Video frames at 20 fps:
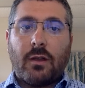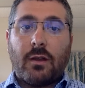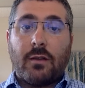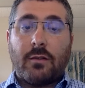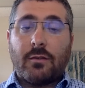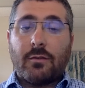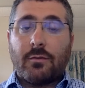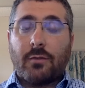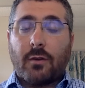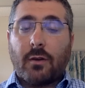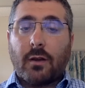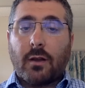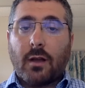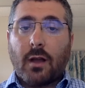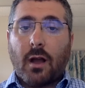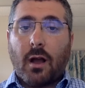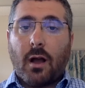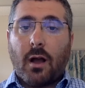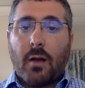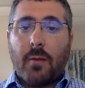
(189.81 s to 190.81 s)
It is a very
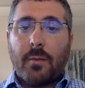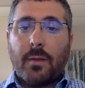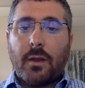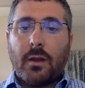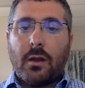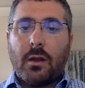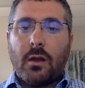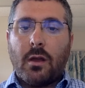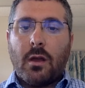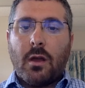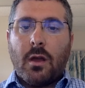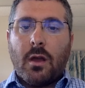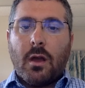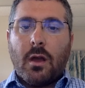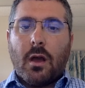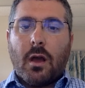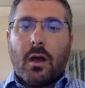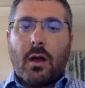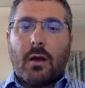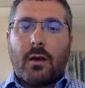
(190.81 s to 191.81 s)
common
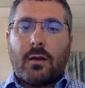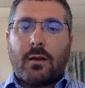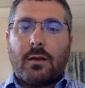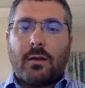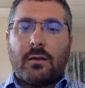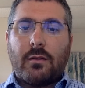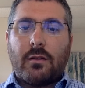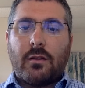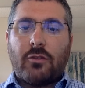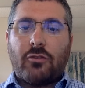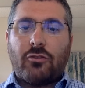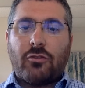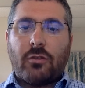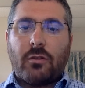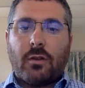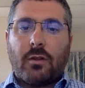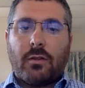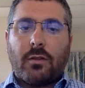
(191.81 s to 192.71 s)
uh, condition.